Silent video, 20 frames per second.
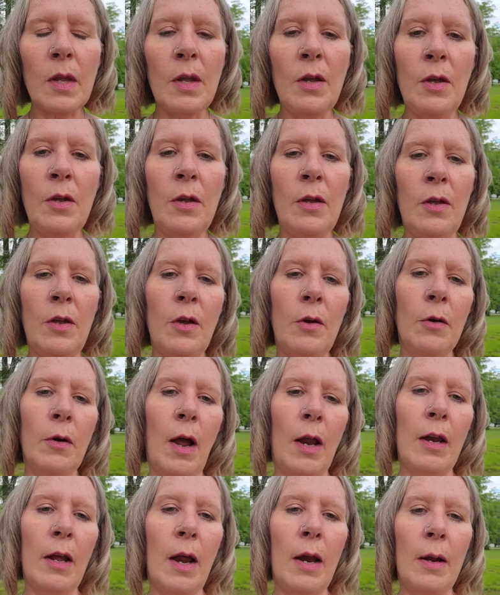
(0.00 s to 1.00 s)

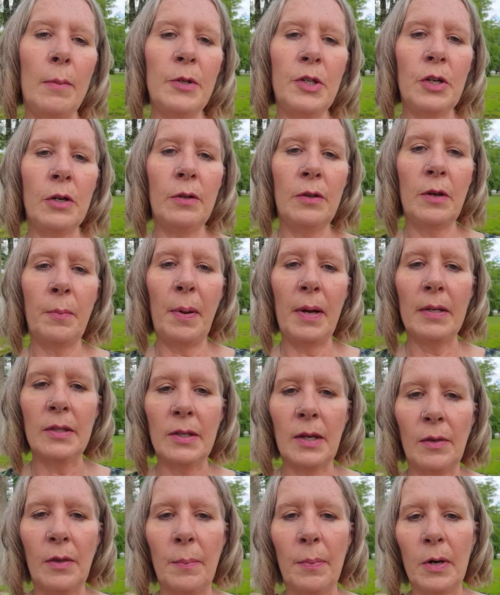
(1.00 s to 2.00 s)
I'm sure it
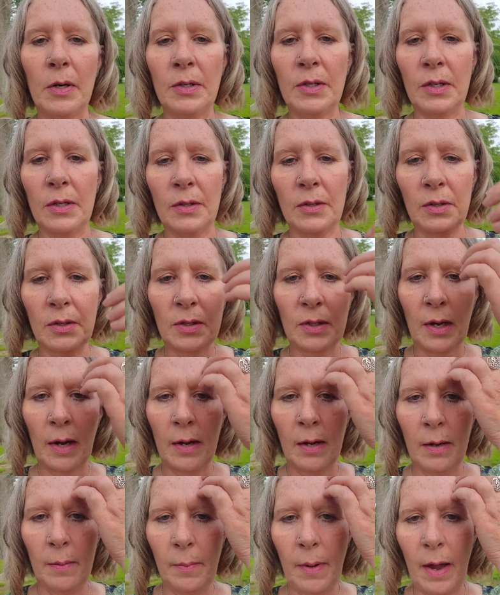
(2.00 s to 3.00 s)
depends on the person's
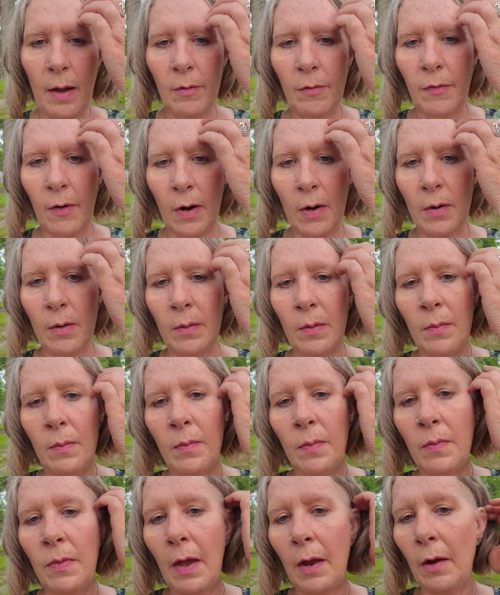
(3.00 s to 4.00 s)
how far
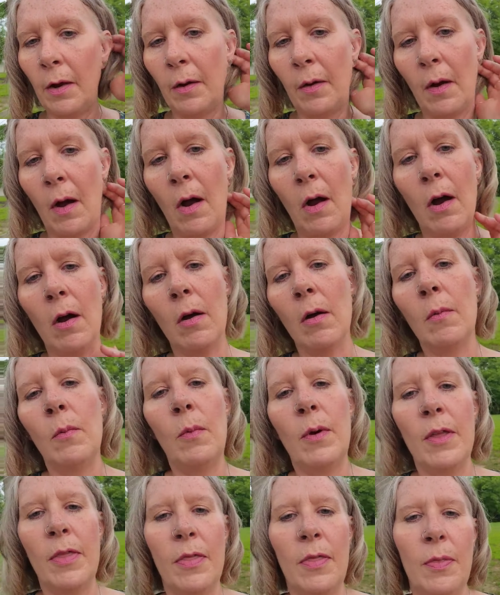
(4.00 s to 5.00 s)
they are
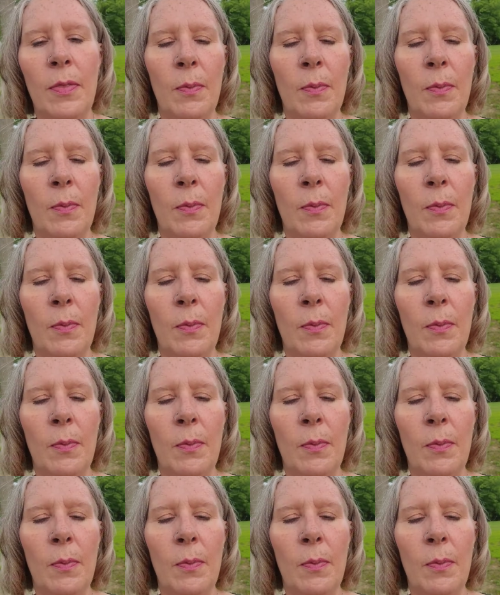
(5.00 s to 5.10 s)
with